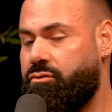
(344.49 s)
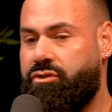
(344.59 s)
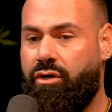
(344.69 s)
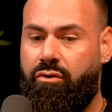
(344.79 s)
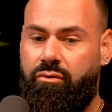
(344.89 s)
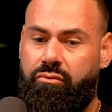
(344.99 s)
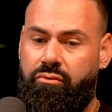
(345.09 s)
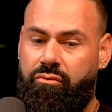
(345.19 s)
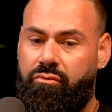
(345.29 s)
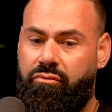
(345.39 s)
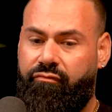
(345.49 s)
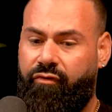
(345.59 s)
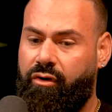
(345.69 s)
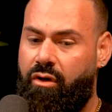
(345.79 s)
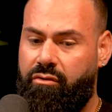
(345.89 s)
So
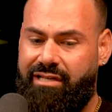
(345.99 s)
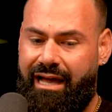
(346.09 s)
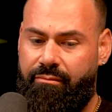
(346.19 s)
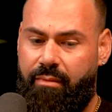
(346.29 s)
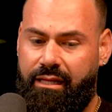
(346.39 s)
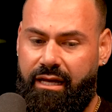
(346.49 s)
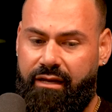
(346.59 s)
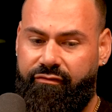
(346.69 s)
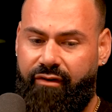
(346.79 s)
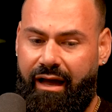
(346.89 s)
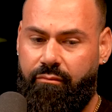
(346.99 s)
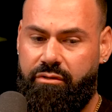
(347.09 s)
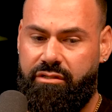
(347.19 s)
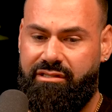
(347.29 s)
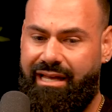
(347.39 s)
for a long time in my life, I
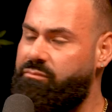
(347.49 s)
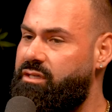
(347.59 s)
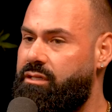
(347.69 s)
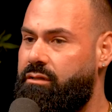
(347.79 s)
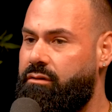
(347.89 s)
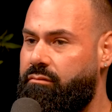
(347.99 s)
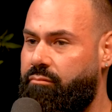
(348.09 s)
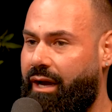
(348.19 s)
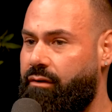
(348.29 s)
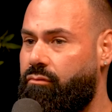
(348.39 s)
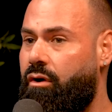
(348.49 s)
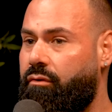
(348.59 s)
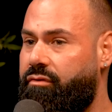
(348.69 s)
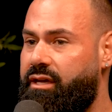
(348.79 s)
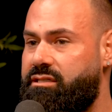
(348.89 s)
was tempted by the wrong
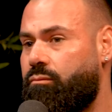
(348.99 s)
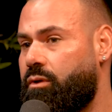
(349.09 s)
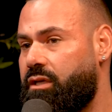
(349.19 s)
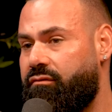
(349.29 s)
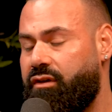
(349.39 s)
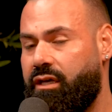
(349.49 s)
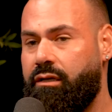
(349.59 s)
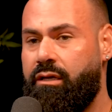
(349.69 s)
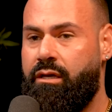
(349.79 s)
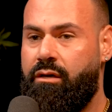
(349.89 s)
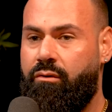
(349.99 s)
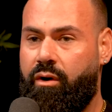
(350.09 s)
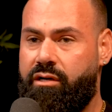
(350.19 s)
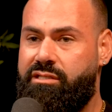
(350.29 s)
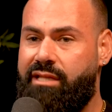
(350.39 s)
things and would give in.
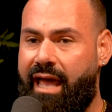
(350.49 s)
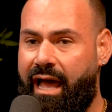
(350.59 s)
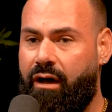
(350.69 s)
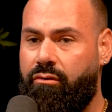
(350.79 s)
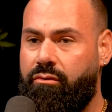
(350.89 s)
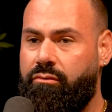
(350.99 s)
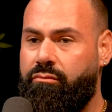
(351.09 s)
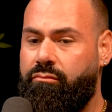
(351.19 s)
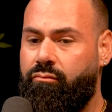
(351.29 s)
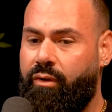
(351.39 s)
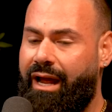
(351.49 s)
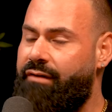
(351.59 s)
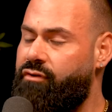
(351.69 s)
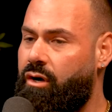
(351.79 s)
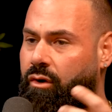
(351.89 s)
Whereas now when I
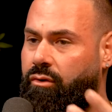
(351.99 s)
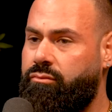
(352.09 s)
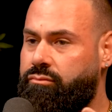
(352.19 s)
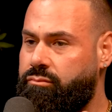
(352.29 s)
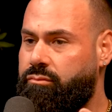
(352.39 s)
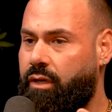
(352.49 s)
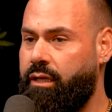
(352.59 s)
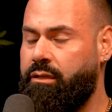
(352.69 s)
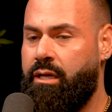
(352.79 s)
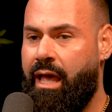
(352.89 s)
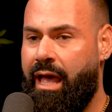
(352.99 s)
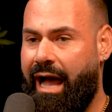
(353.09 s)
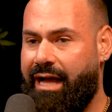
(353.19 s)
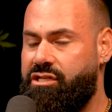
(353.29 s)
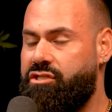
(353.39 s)
have a goal, right,
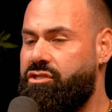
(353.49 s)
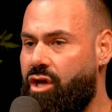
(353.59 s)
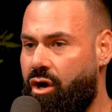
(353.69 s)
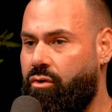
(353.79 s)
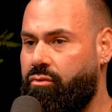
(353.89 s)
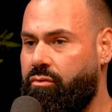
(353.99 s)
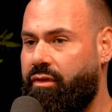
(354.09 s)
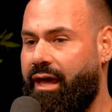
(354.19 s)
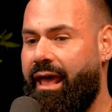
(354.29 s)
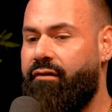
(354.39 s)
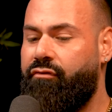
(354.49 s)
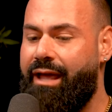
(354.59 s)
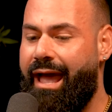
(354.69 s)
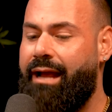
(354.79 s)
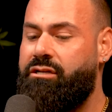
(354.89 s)
I just know that every
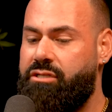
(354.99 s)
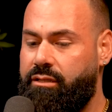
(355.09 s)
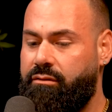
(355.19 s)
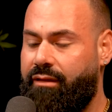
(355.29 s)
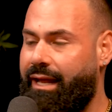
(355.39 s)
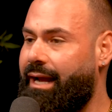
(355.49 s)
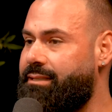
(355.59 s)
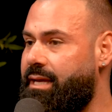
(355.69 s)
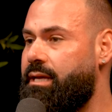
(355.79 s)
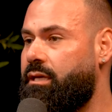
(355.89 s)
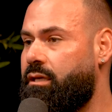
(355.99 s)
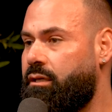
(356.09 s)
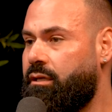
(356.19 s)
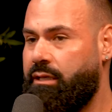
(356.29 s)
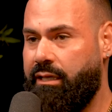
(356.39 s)
action that I take
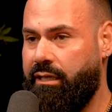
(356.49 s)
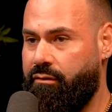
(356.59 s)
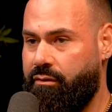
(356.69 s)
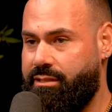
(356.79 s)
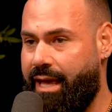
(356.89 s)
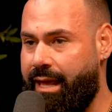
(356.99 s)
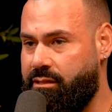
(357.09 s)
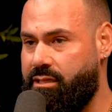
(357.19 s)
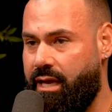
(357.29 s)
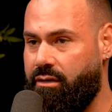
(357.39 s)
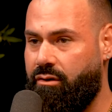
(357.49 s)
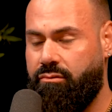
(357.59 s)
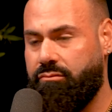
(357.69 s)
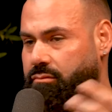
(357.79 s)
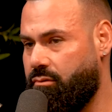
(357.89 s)
either is adding to that
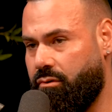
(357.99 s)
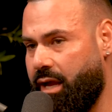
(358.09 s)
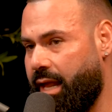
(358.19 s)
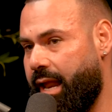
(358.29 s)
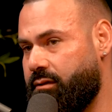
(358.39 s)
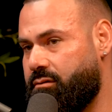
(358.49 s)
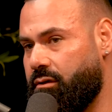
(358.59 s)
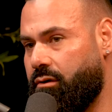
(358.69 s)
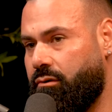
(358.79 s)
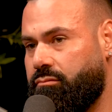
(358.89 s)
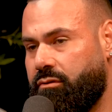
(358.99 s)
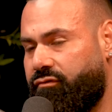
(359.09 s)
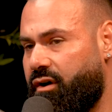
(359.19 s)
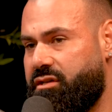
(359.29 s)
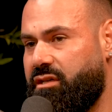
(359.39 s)
goal or not adding to the goal. It's
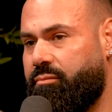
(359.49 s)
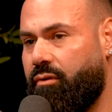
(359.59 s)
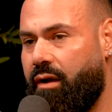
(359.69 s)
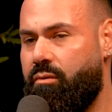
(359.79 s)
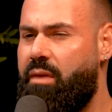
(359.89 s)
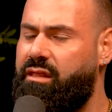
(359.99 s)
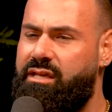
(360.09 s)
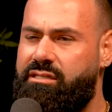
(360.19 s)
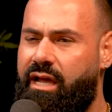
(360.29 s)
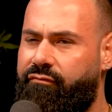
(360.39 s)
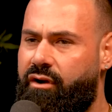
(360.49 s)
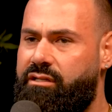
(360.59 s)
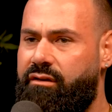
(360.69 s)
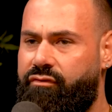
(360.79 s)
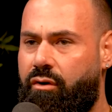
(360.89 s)
very simple, right? We make things like very
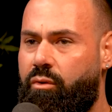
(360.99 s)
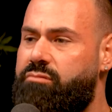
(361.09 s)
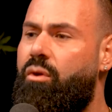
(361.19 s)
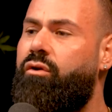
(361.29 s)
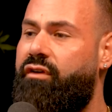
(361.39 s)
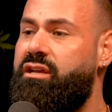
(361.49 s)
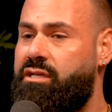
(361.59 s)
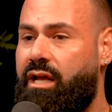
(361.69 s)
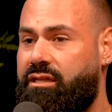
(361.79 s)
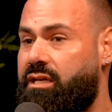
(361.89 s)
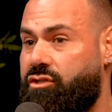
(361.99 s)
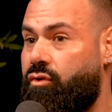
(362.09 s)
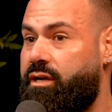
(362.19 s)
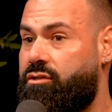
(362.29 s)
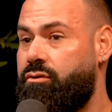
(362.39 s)
difficult, whereas motivation I think is
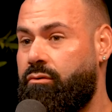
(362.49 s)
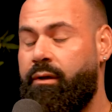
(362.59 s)
great too.